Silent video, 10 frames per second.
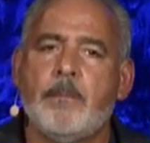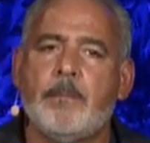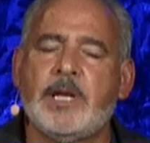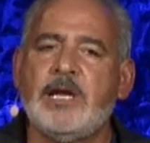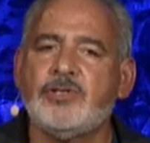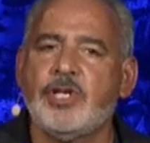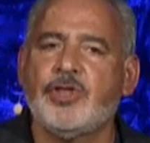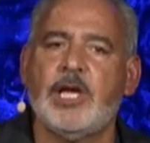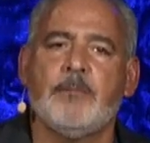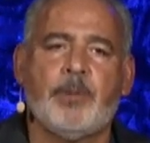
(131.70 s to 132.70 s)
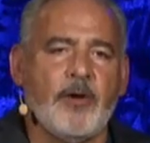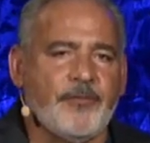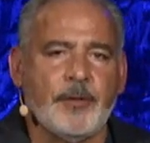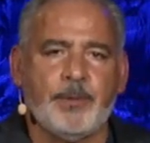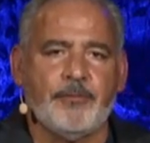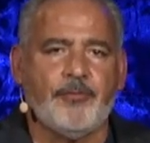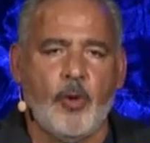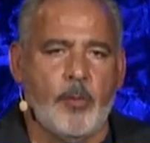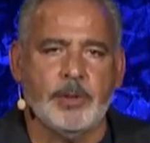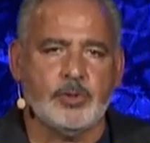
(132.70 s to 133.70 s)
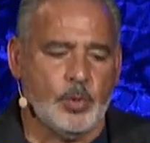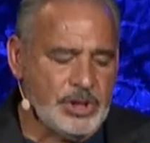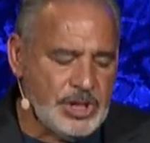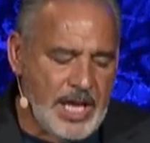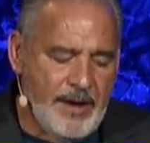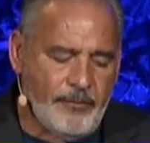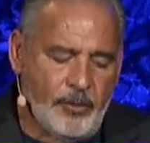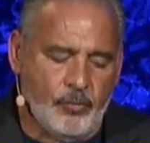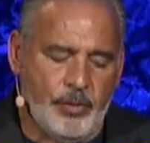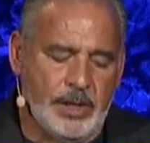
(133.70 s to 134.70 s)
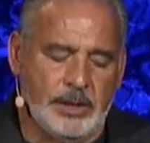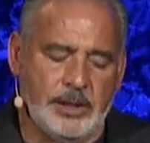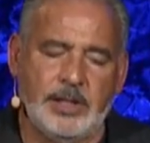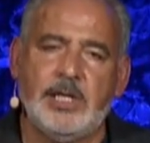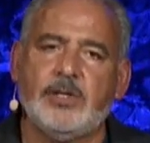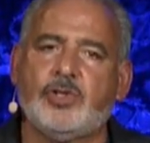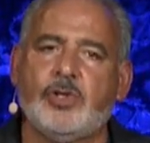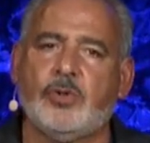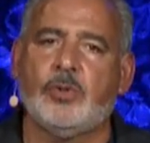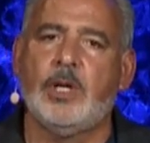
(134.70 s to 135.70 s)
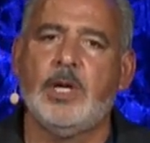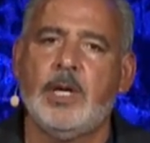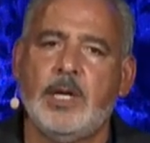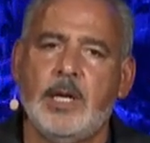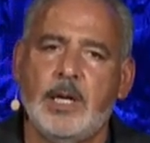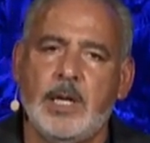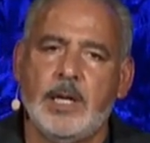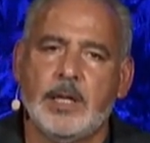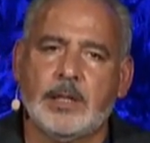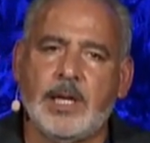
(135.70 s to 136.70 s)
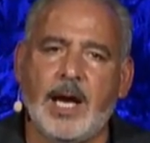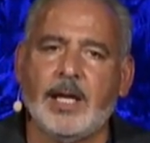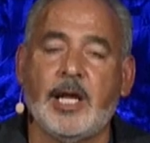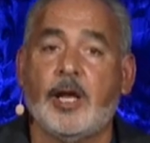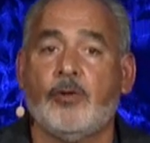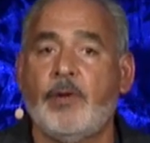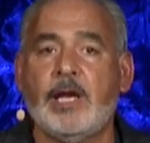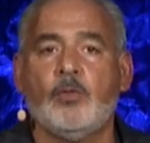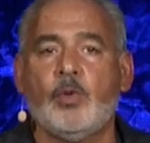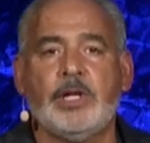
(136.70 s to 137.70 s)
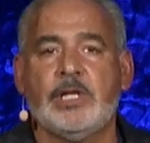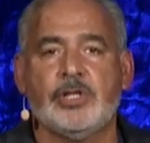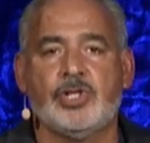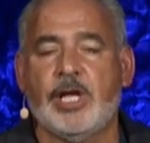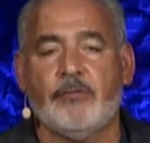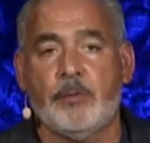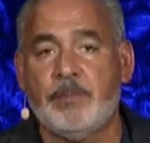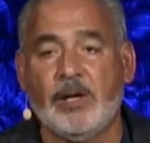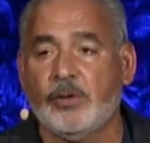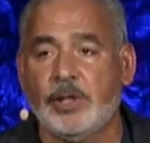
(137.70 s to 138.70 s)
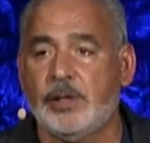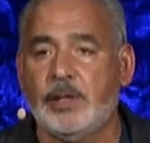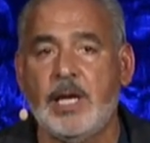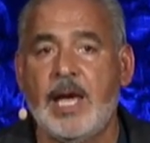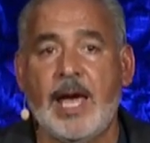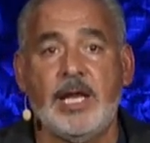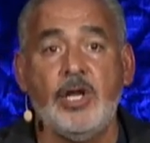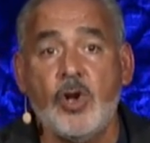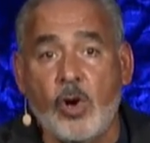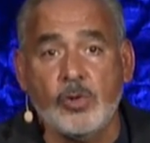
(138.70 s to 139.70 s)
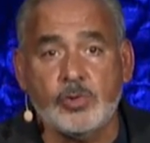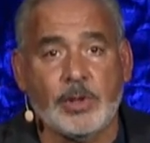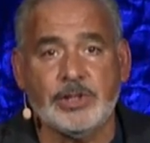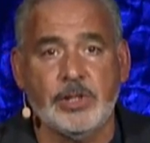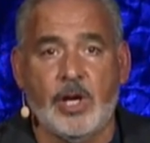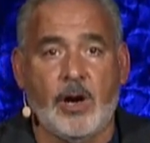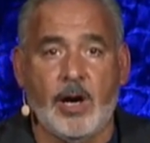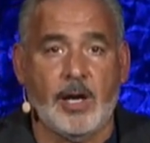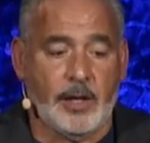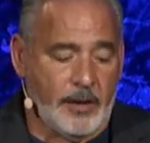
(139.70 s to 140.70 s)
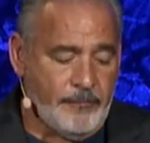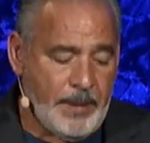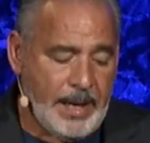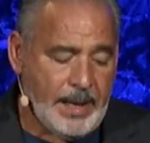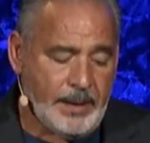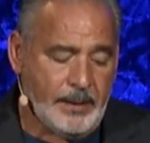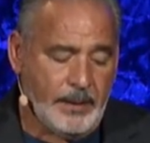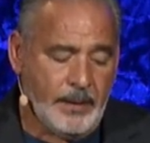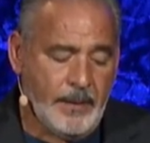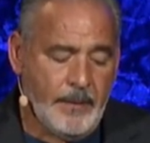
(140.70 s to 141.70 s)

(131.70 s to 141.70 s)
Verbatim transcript: But here's the thing perfect performance was never really the issue. God had already witnessed their rebellion, and He knows what's in the heart of man.